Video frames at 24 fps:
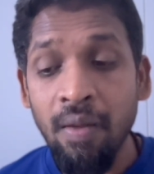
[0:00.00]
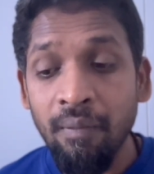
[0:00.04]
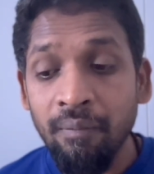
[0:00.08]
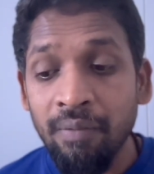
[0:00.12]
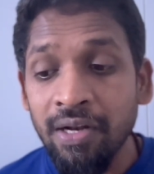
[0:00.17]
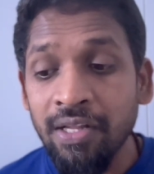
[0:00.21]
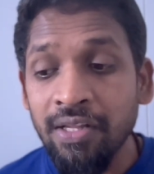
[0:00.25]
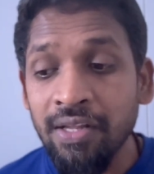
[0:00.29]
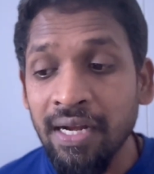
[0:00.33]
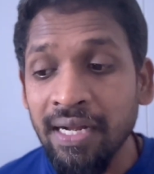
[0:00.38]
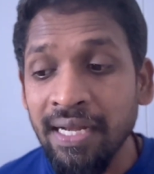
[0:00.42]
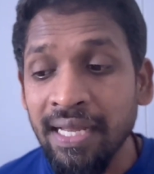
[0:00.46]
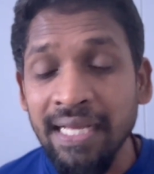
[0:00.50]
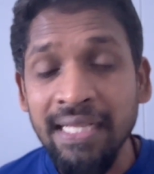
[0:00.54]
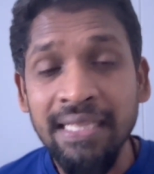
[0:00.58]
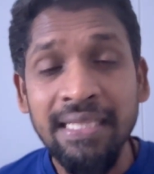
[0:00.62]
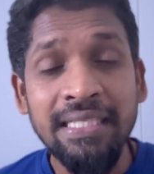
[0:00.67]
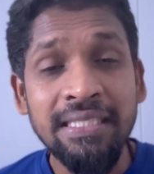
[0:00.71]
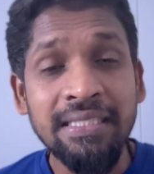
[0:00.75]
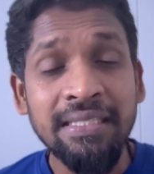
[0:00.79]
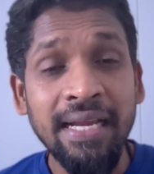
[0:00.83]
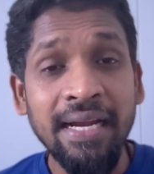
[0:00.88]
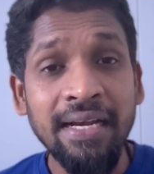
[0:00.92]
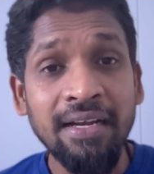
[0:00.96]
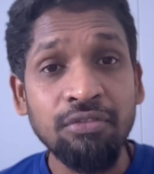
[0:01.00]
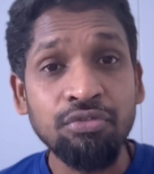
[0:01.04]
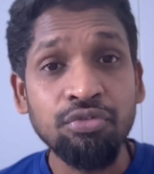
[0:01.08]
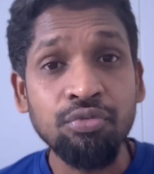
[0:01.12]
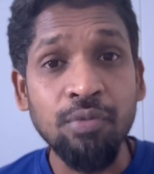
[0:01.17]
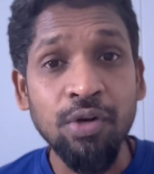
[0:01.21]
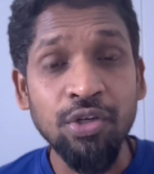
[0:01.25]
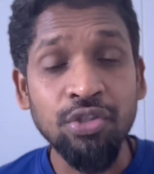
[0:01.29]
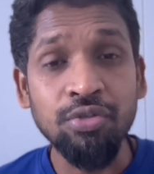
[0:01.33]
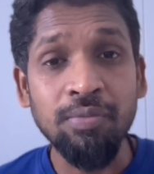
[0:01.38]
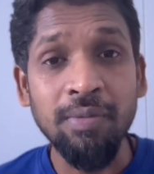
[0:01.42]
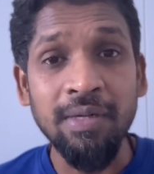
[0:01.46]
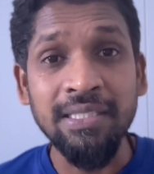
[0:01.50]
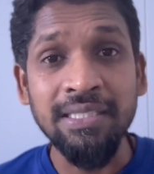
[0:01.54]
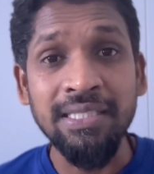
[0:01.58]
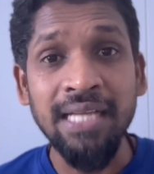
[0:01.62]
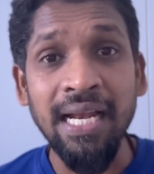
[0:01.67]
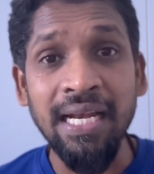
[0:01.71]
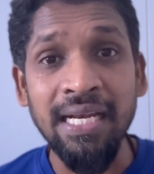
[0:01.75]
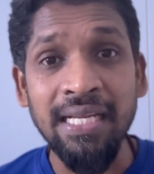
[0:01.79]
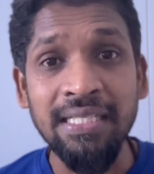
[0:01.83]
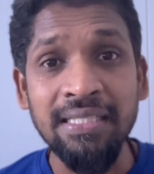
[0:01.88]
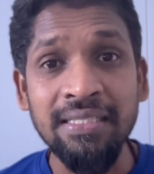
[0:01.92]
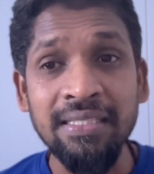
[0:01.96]
When they'll take this kind of small
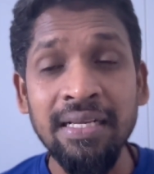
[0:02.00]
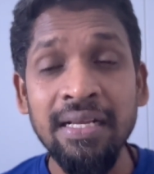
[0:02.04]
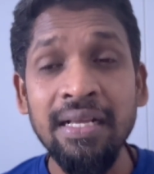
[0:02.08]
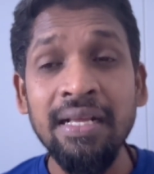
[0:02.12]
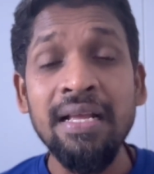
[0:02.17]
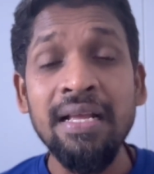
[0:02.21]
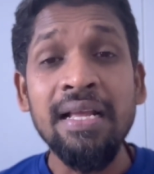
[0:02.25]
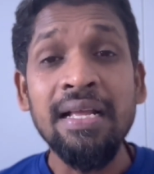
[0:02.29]
challenge,